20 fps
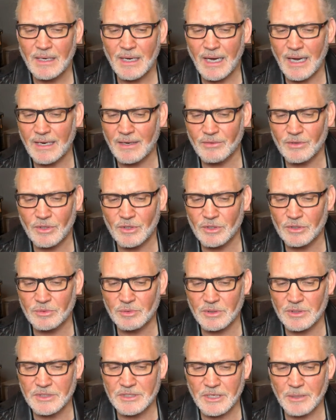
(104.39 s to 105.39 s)
and of course
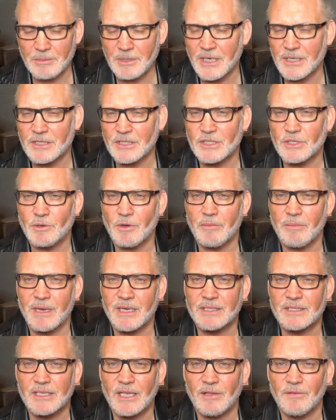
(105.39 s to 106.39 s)
was subjected to it
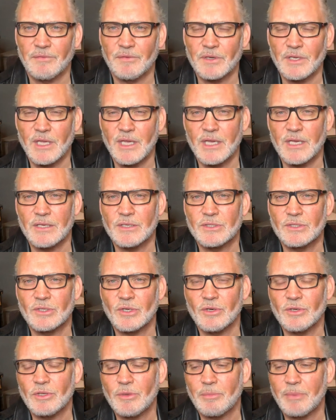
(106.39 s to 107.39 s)
myself for years.
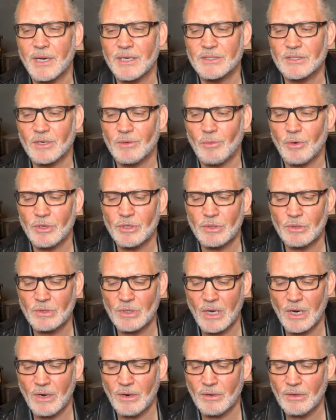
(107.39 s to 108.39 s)
So you pass on what you
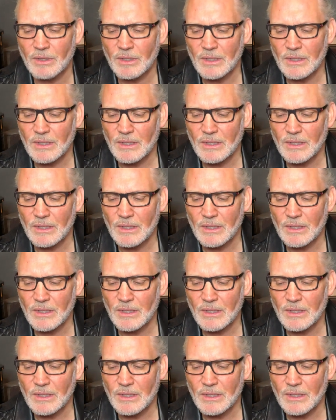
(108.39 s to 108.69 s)
know.